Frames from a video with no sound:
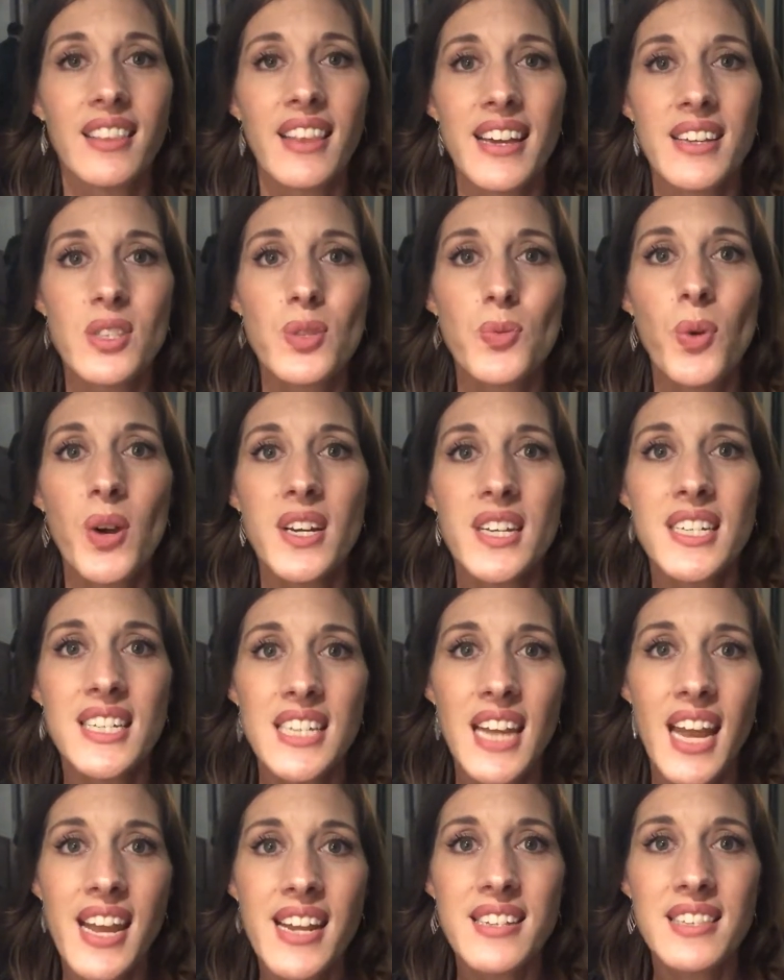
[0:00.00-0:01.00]
That's what it
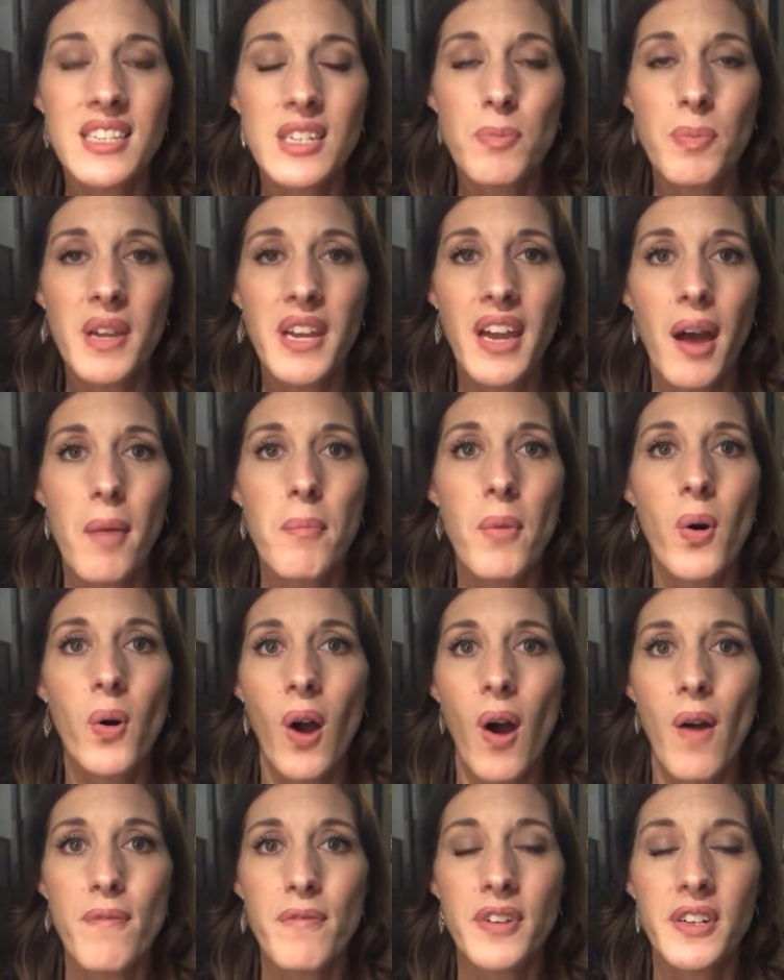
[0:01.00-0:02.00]
takes to become more
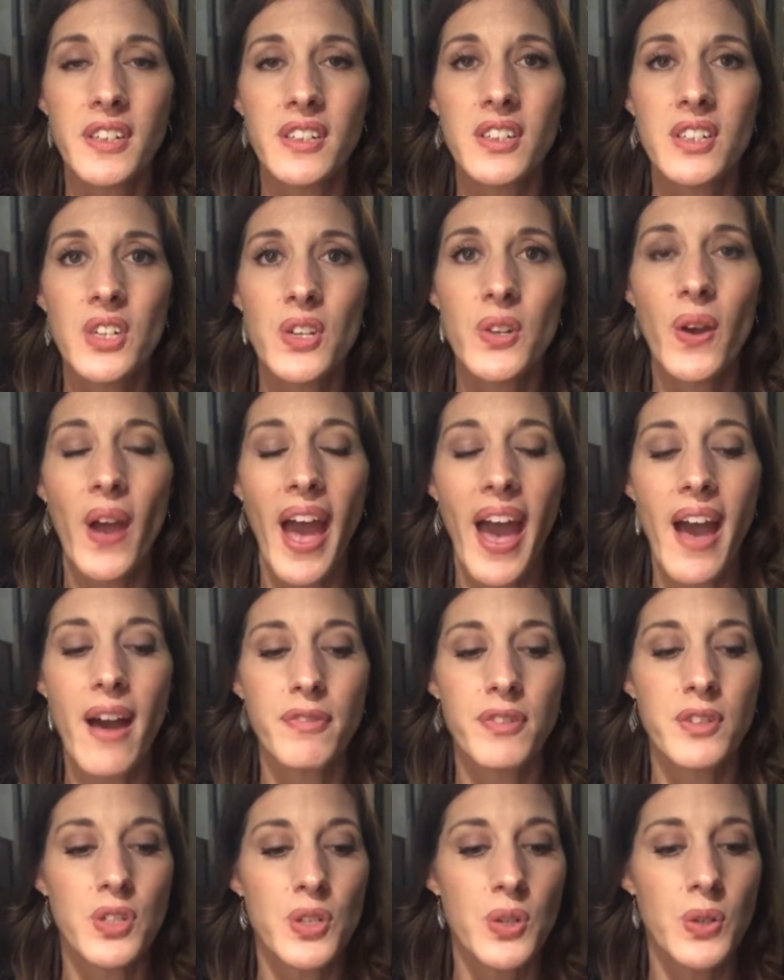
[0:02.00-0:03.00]
confident. You
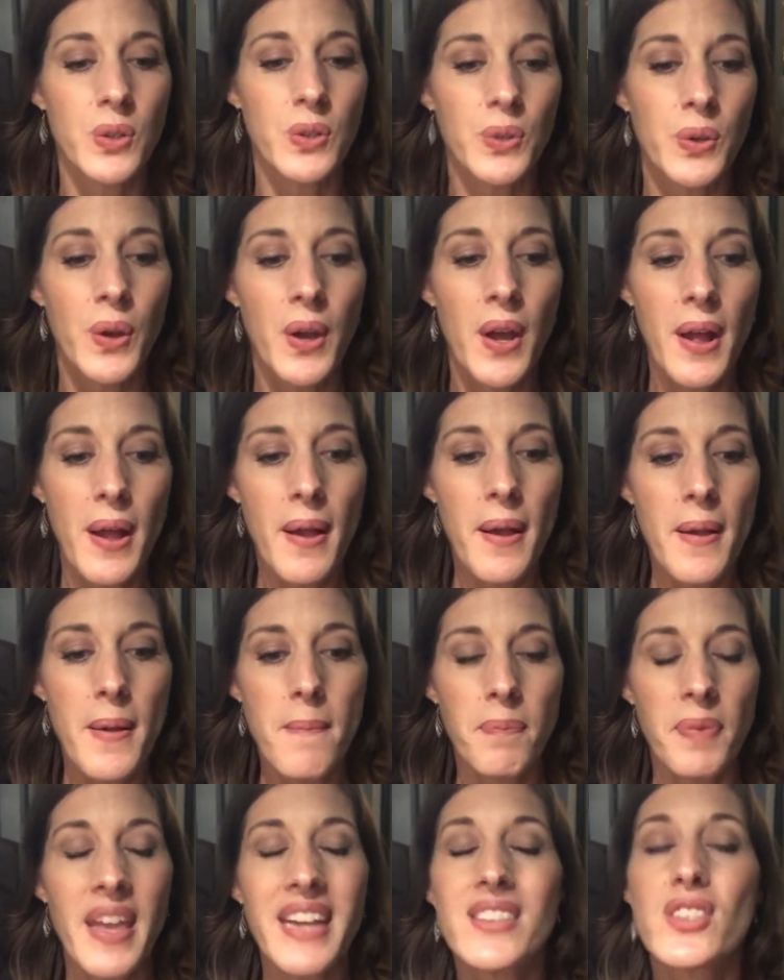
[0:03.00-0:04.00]
have to,
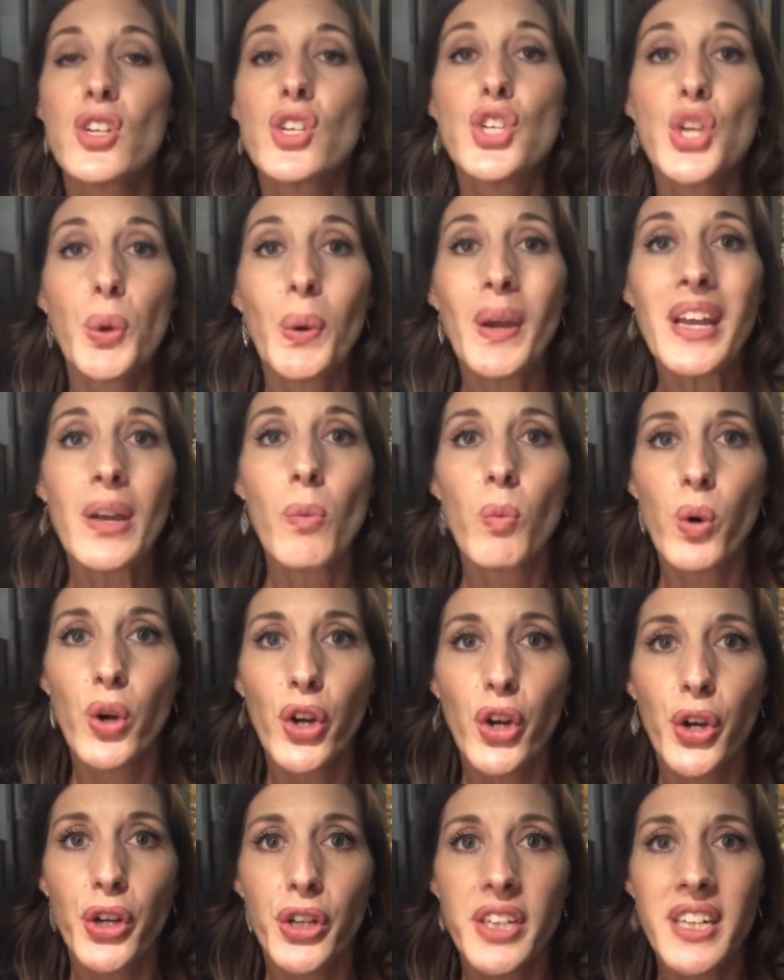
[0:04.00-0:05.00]
it's a doing
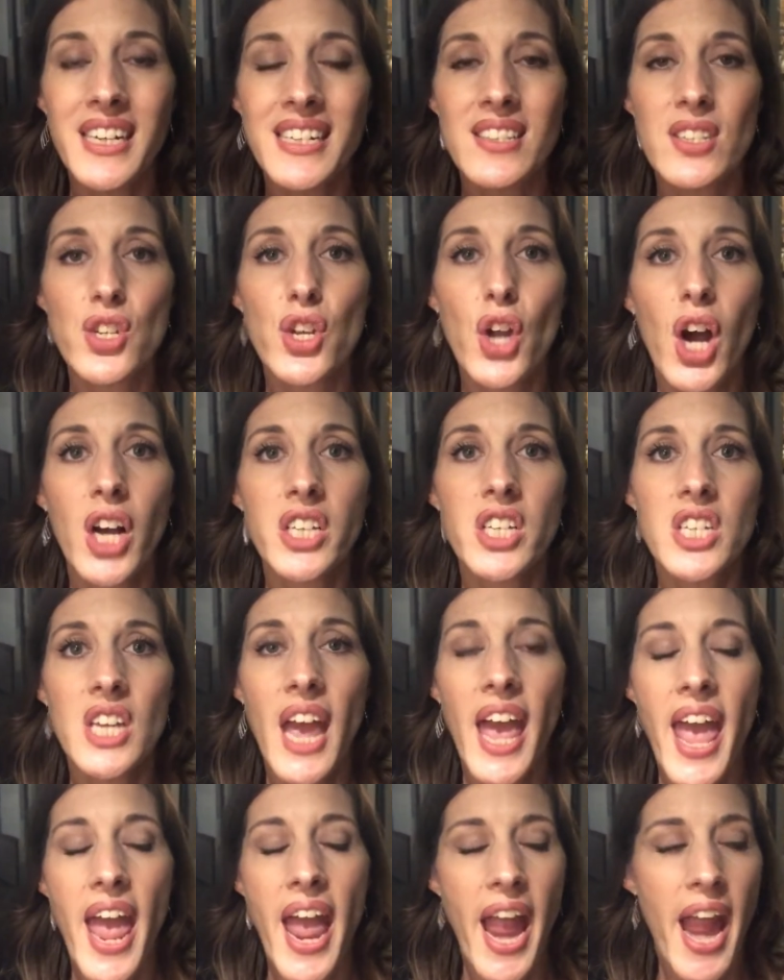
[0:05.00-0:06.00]
word, it's not
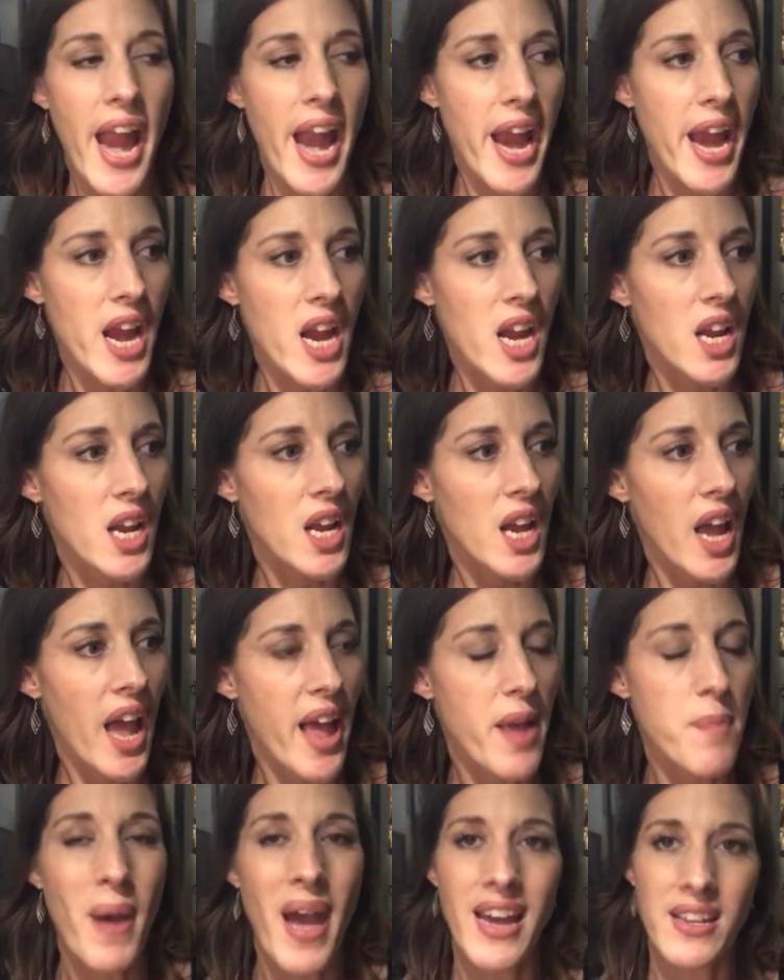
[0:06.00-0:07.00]
a,
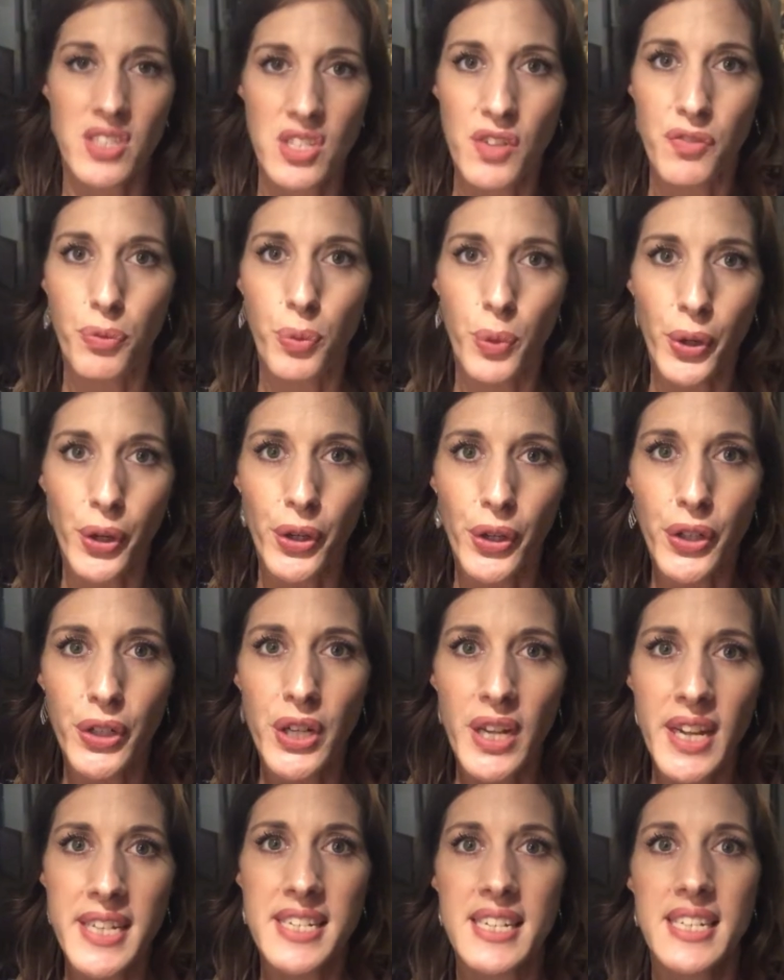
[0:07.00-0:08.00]
a passive
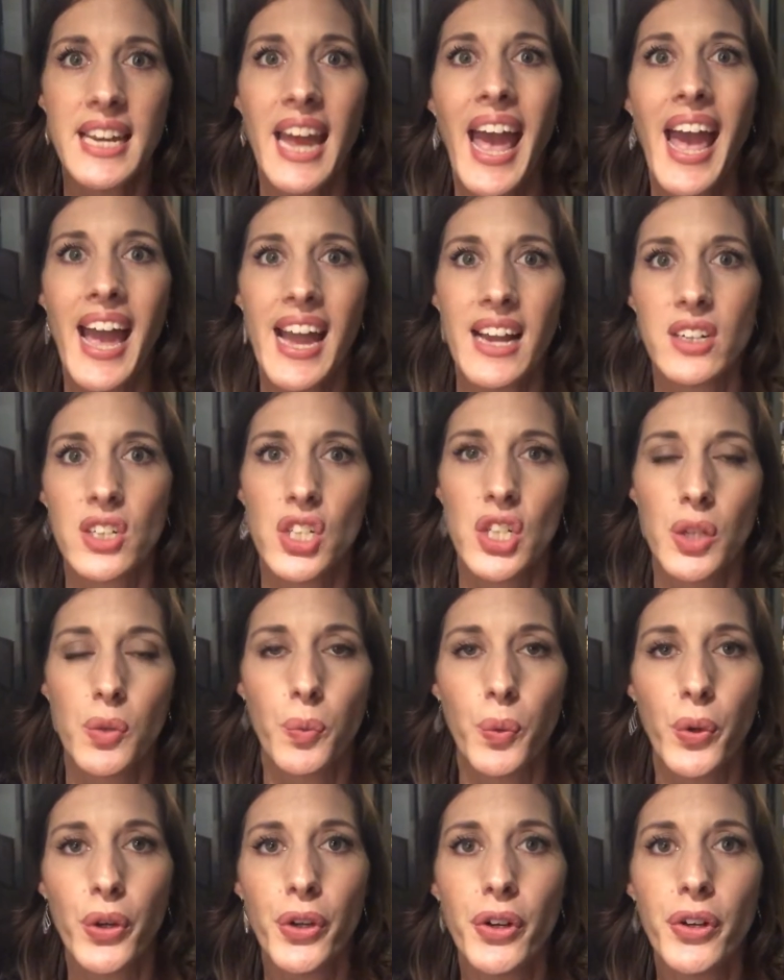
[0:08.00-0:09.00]
word, it's an
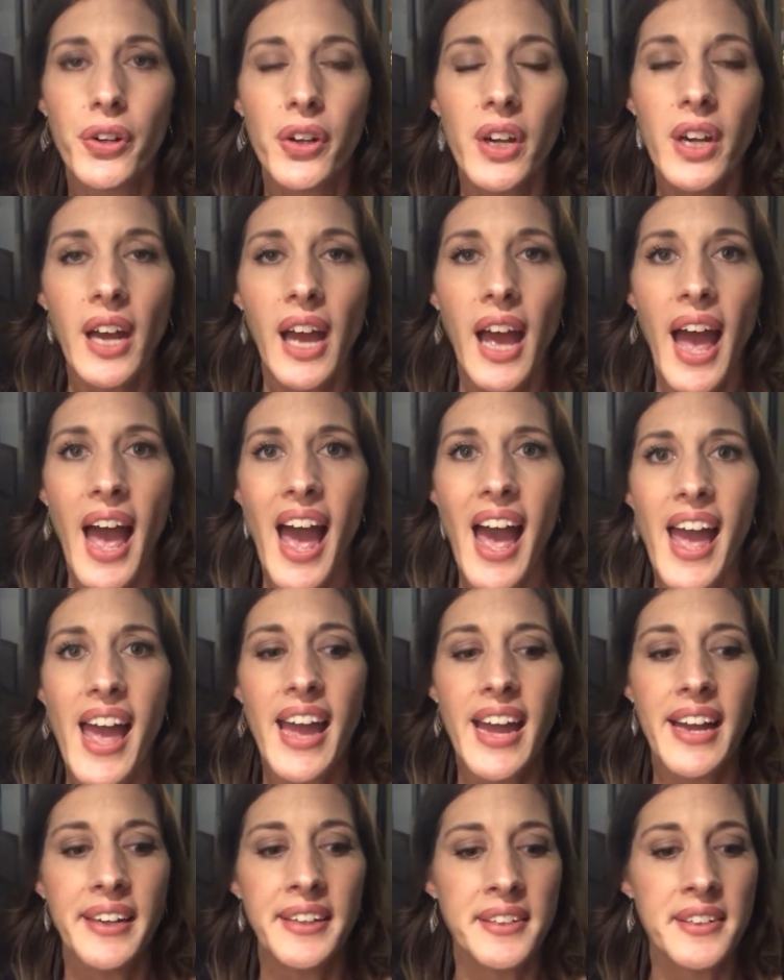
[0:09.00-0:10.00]
action word.
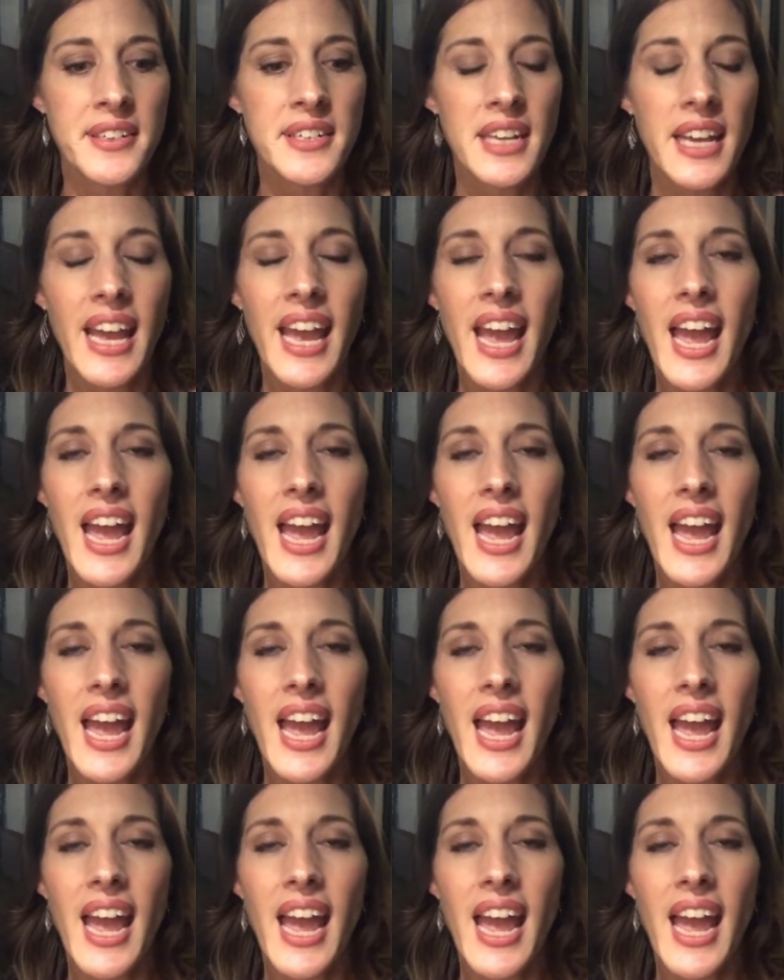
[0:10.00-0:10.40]
And